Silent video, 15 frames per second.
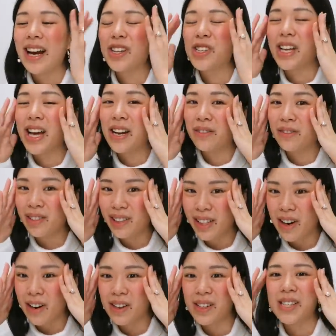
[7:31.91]
I actually had a
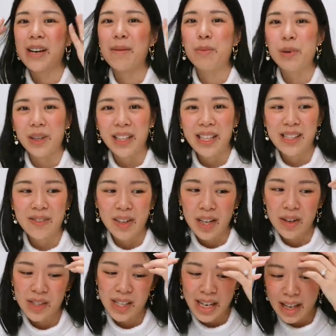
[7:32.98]
really hard time putting this
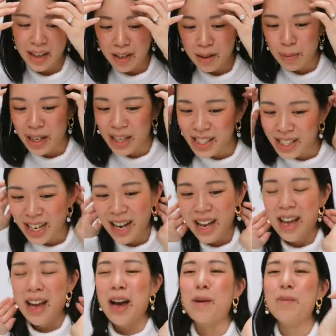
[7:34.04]
video together because
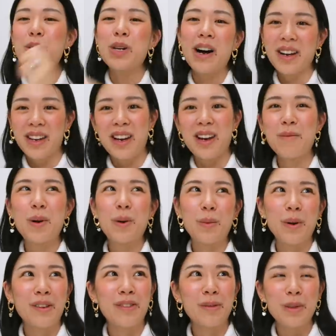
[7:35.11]
I'm talking about
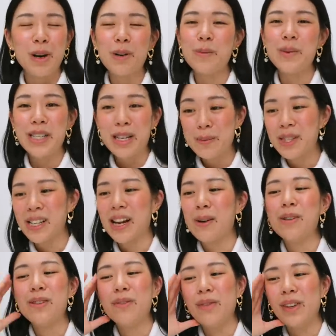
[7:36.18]
work from home tips and I
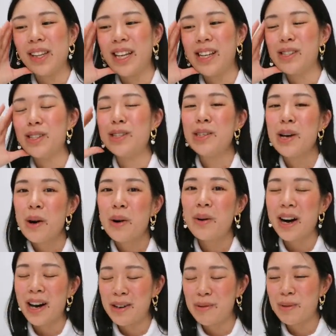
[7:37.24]
was feeling
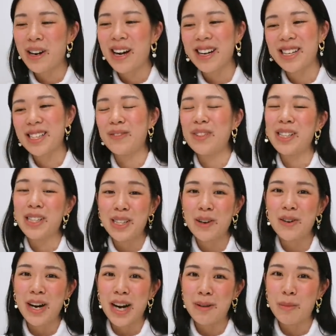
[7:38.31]
so unproductive and
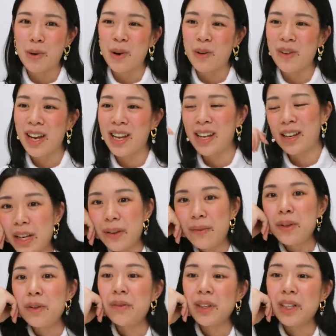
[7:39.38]
so unmotivated.
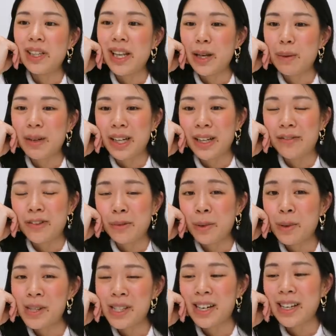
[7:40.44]
If you feel like working from
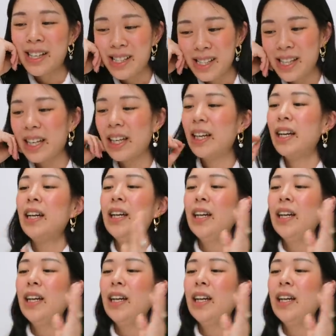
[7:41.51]
home is not easy,